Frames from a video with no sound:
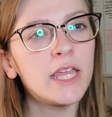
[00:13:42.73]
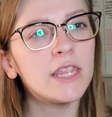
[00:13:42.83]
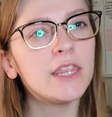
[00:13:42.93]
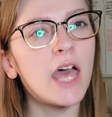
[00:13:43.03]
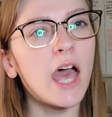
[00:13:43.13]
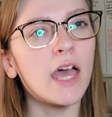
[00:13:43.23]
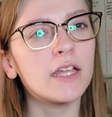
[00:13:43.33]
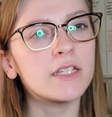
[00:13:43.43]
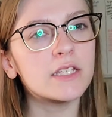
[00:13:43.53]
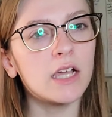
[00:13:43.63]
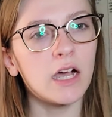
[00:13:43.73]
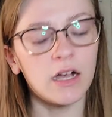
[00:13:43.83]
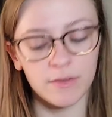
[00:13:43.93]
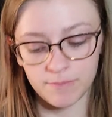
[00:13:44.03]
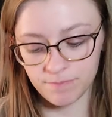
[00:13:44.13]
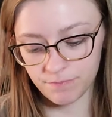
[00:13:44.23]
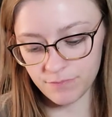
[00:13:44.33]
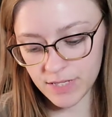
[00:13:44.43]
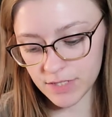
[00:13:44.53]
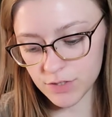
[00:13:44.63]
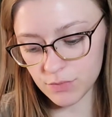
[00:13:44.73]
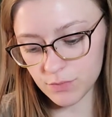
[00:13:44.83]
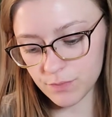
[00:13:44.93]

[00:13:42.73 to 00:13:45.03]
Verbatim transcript: that, um, because